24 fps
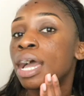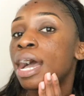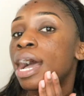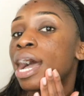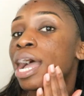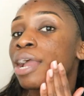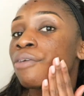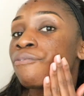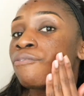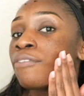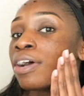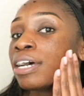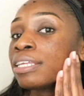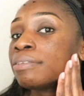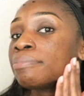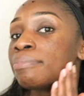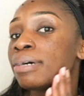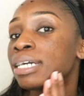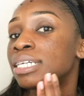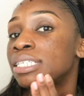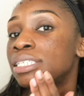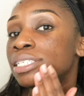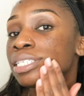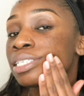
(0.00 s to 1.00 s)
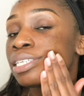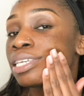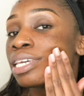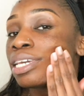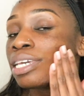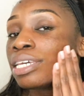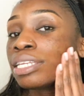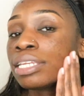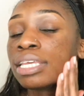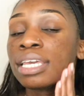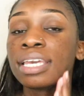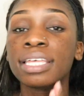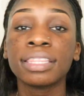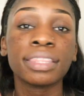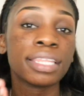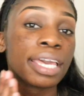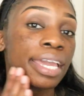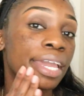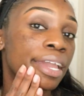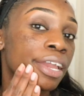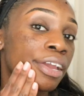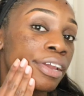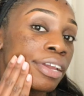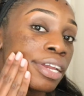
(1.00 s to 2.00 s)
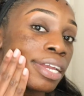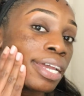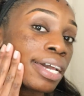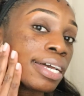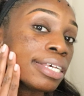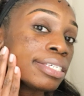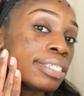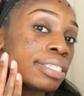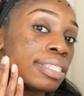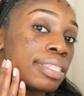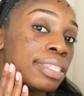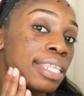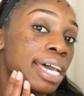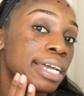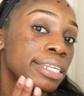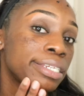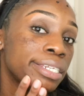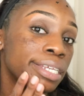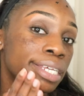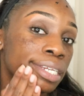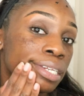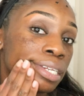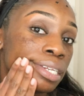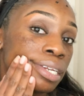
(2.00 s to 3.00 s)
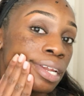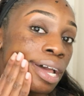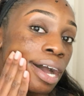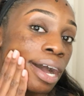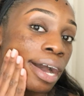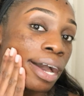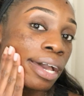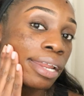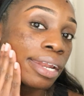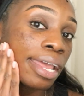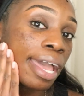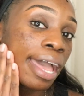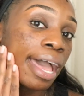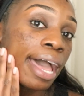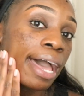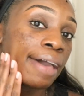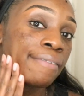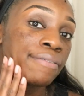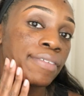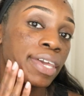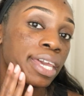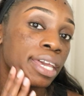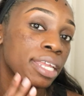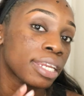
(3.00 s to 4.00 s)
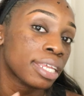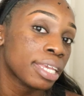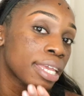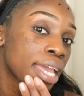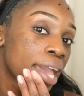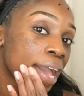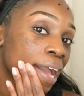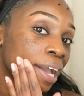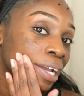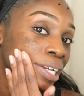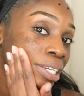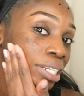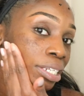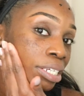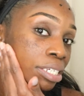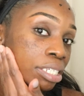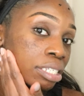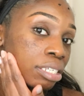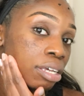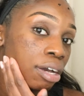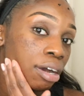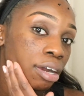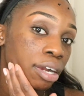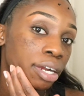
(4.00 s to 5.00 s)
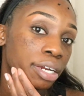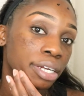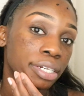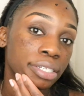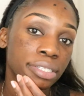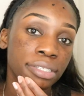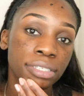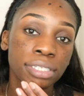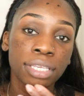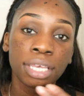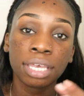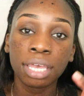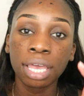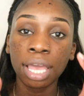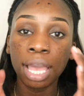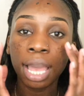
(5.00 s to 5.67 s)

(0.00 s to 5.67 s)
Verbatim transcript: I rubbed my skin in the areas that did not have any acne scars.